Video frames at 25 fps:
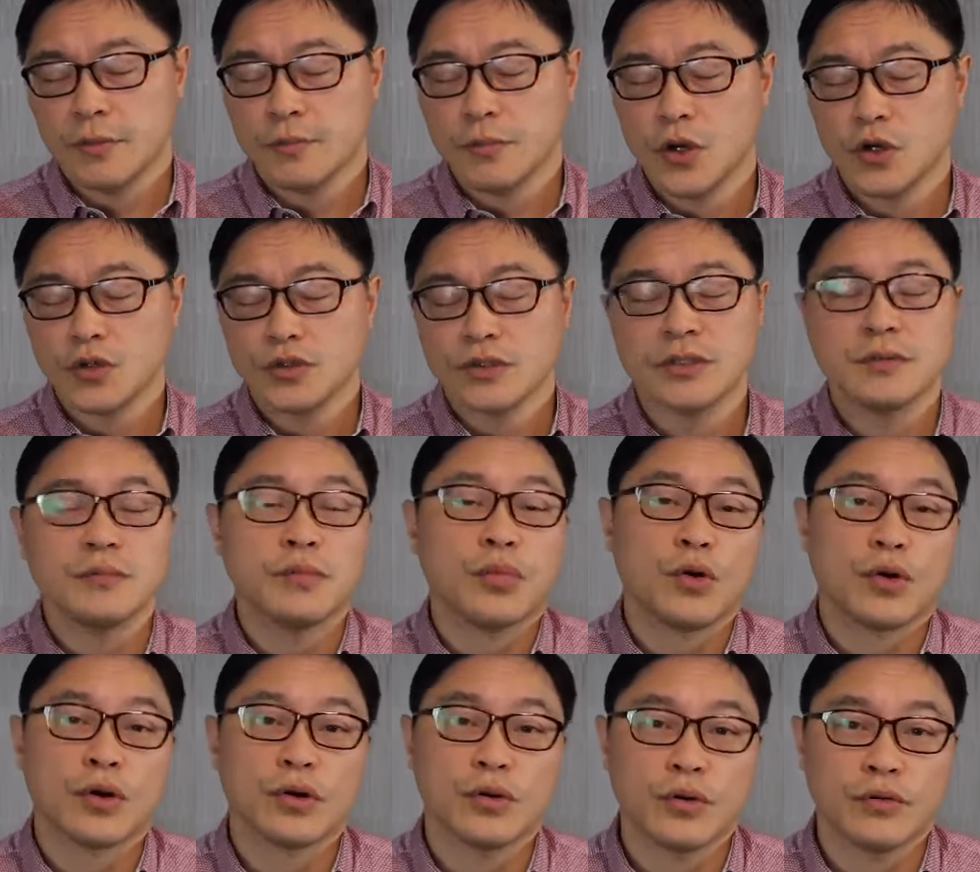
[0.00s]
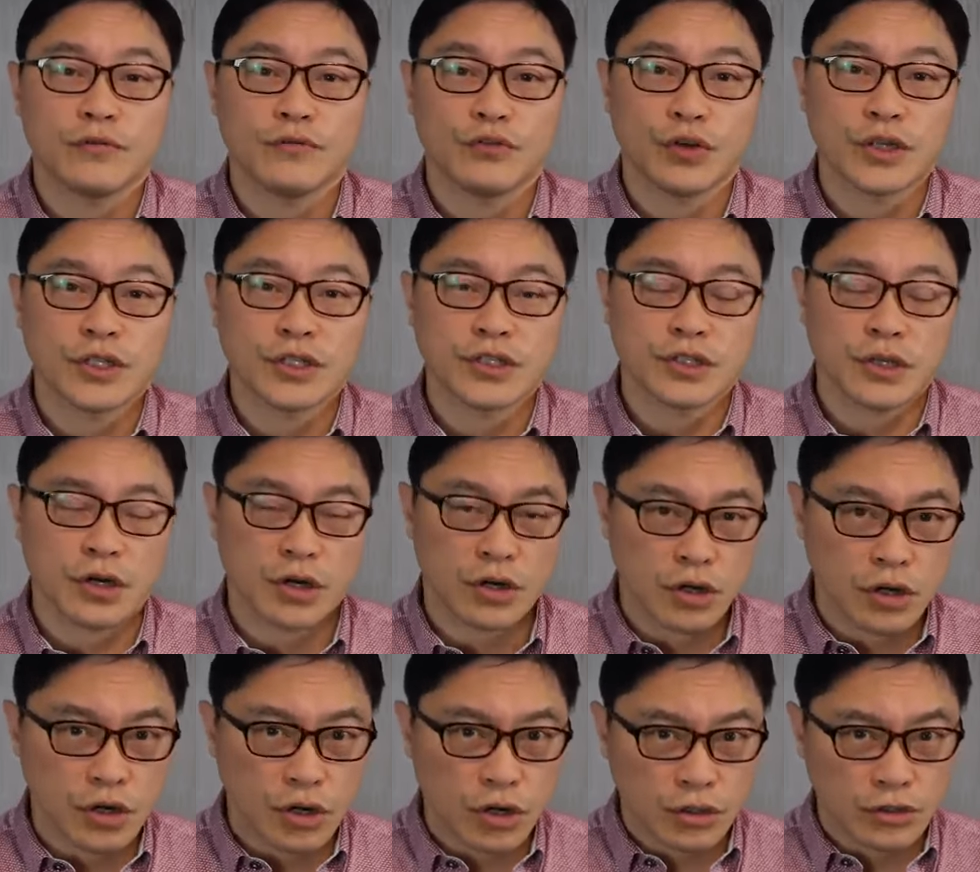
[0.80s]
most important of which
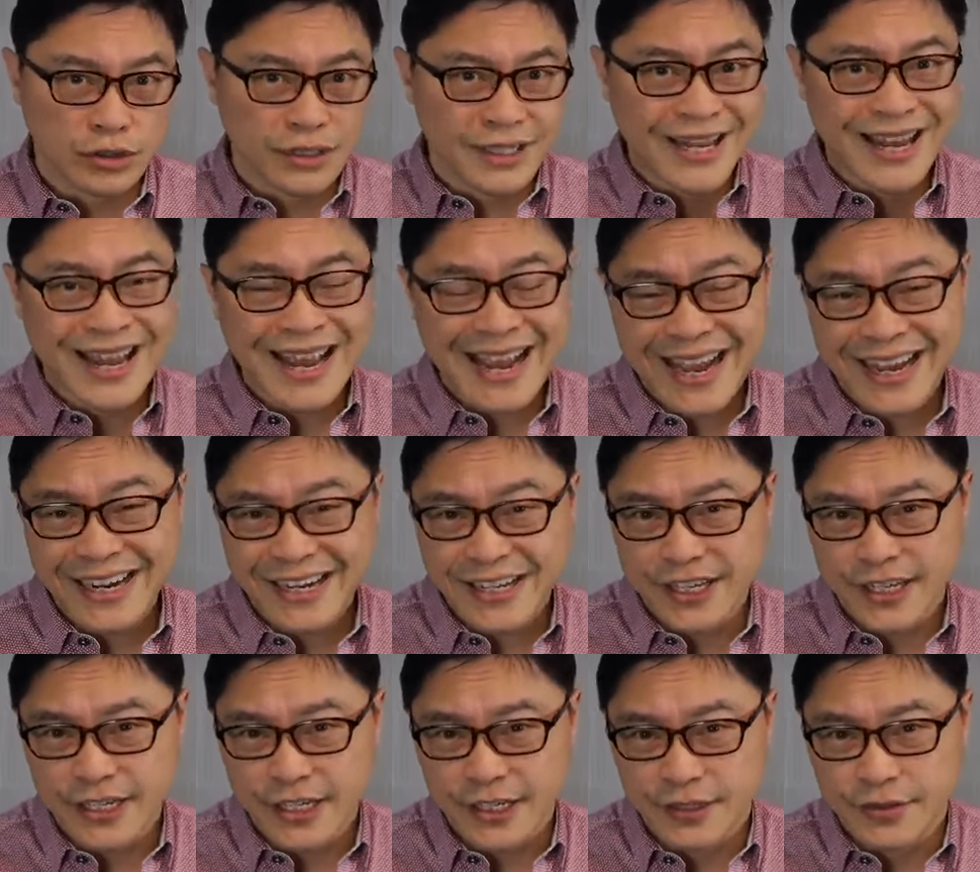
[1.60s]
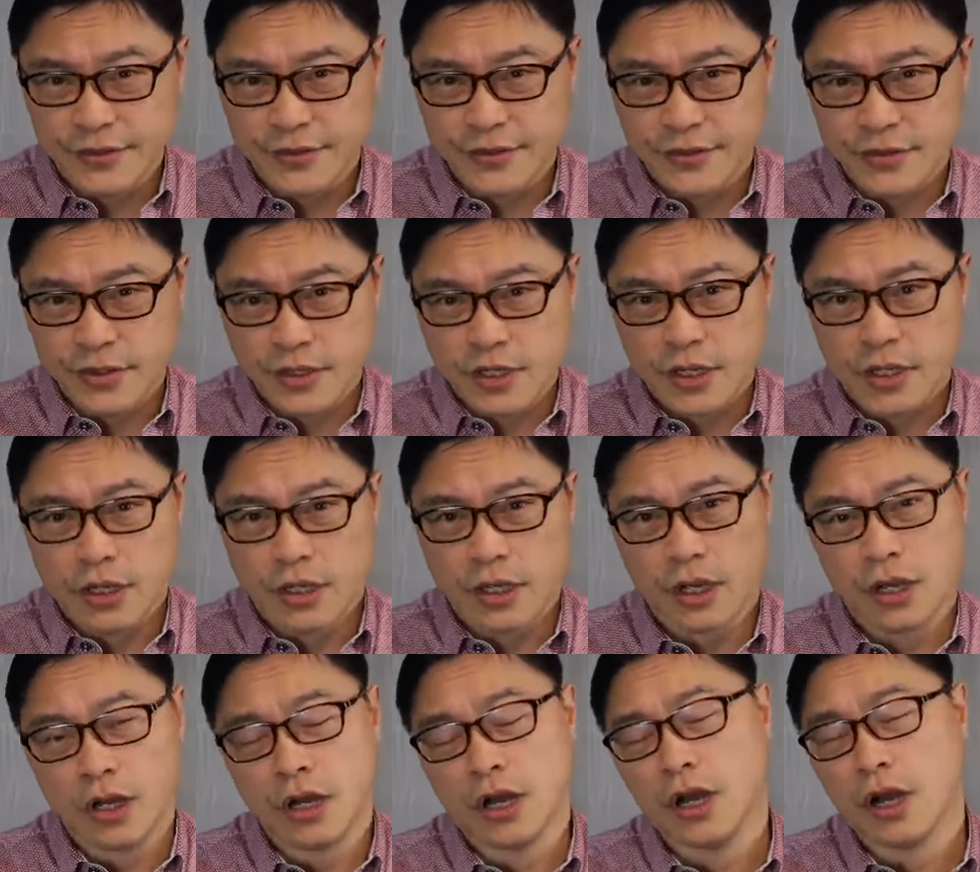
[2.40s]
are called catechins,
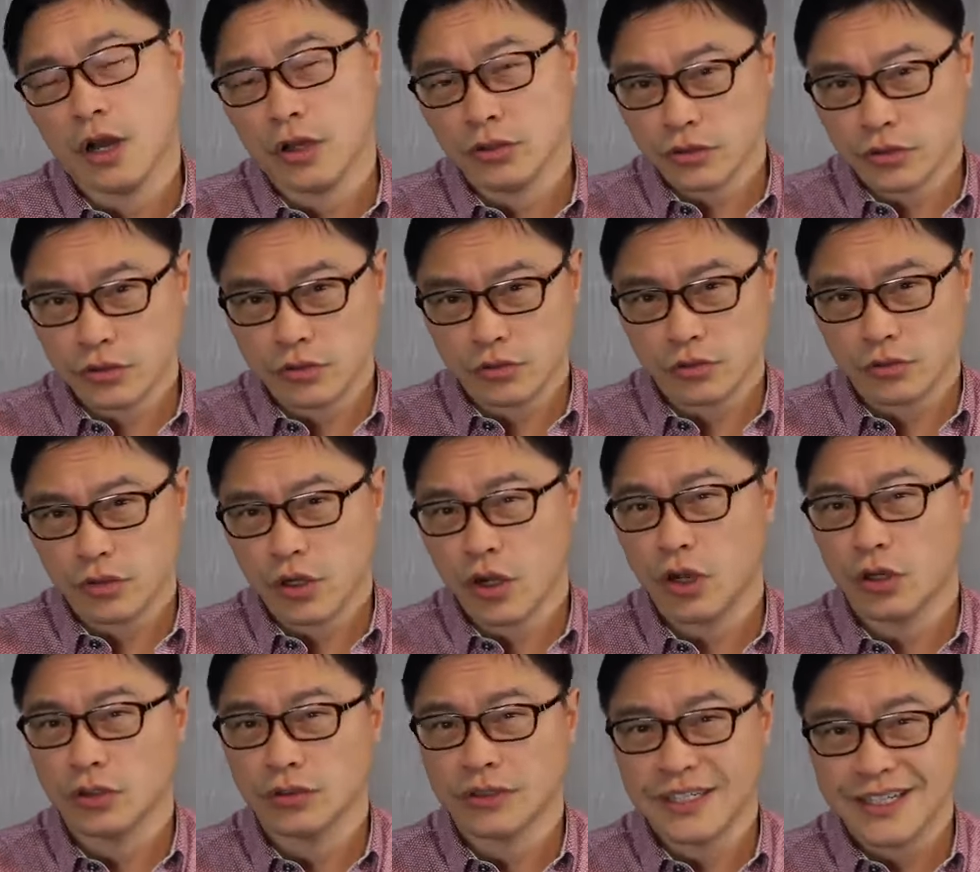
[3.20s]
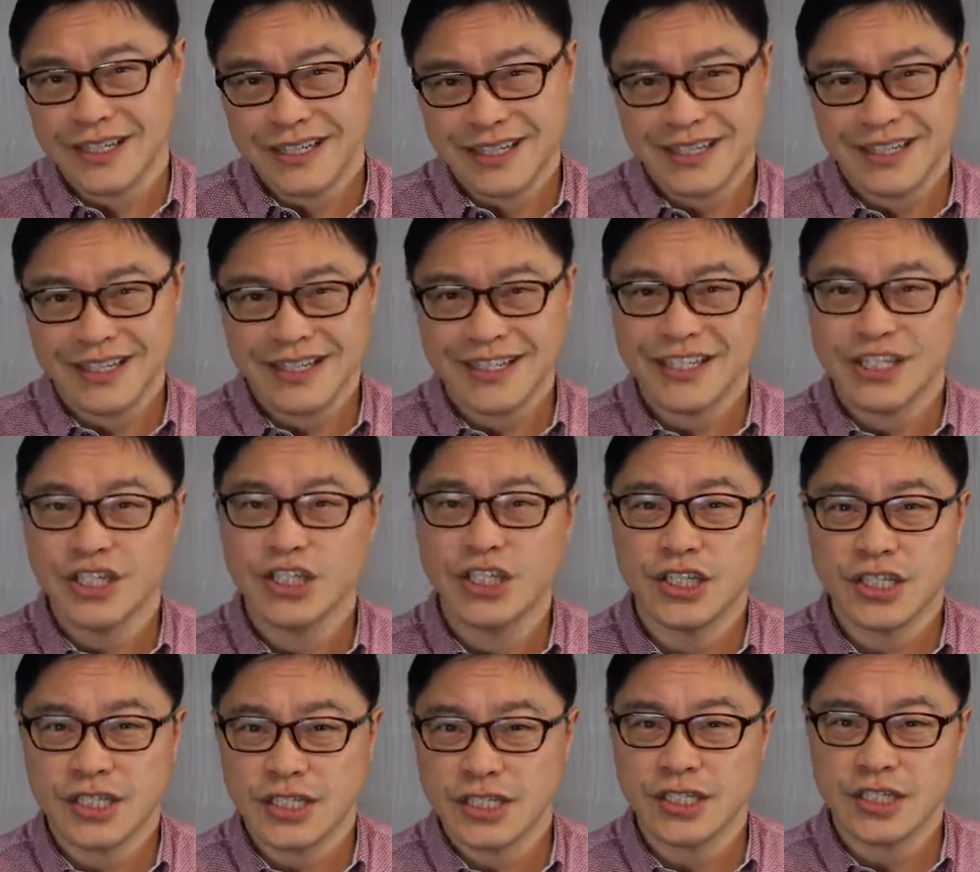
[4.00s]
also called
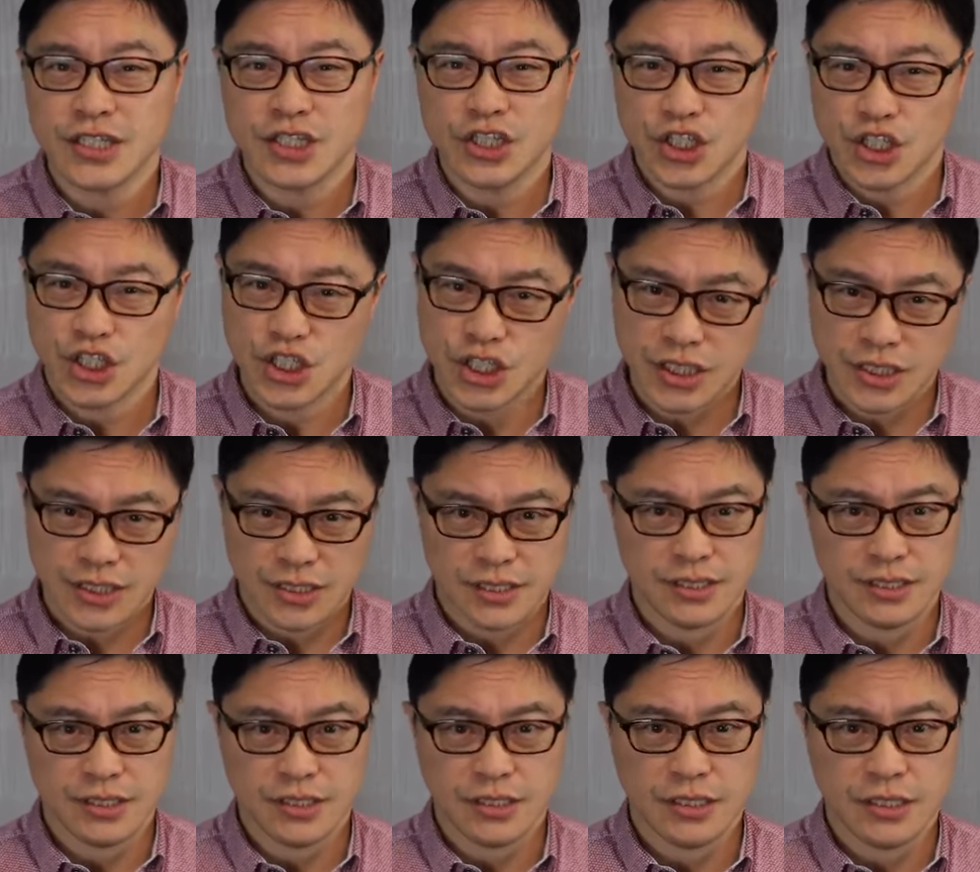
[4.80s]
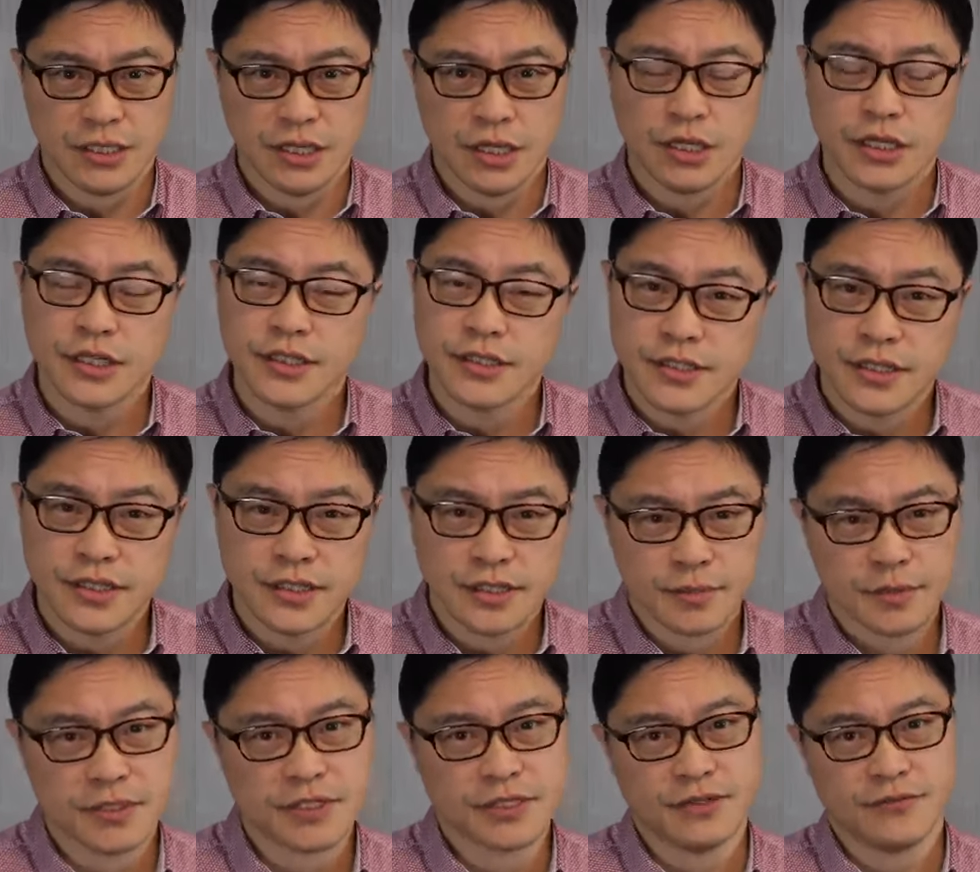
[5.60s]
ECGC is
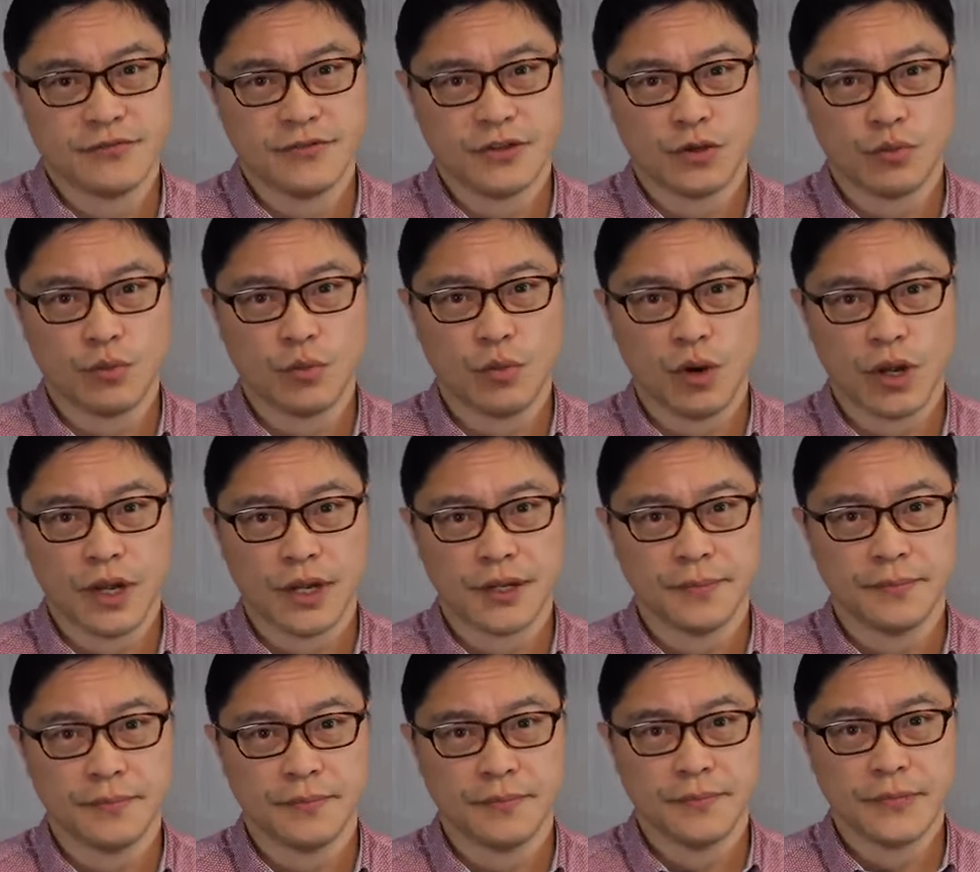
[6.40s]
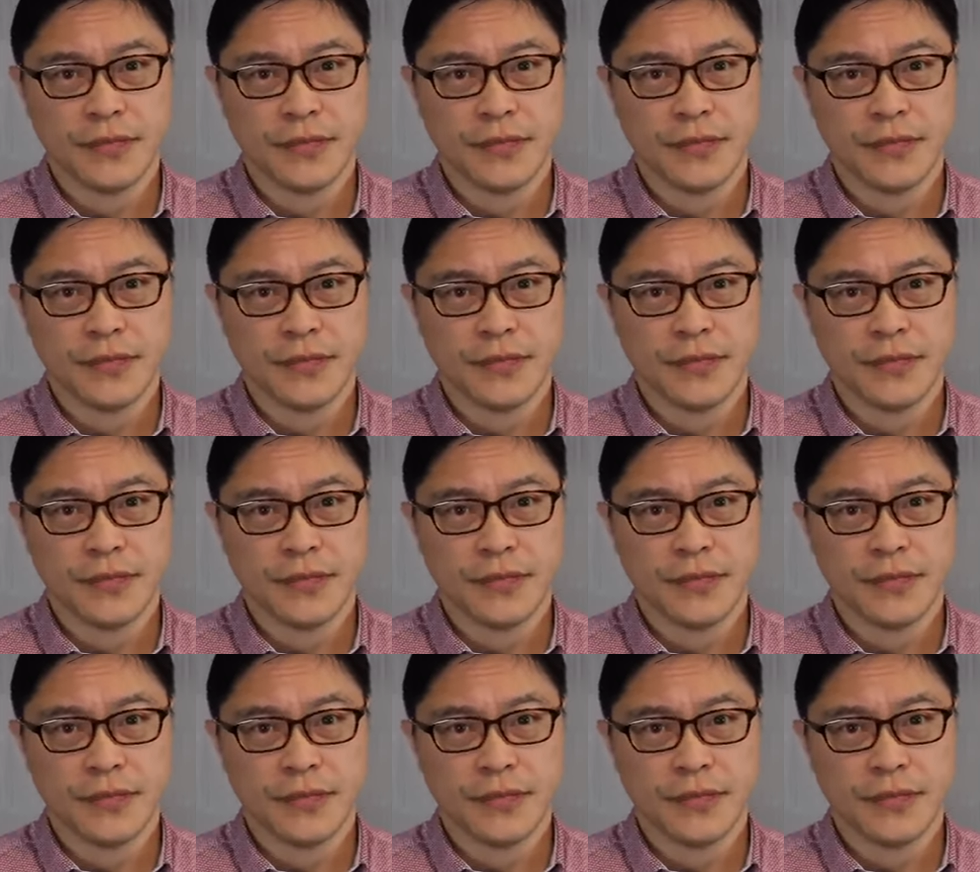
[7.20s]
the specific one.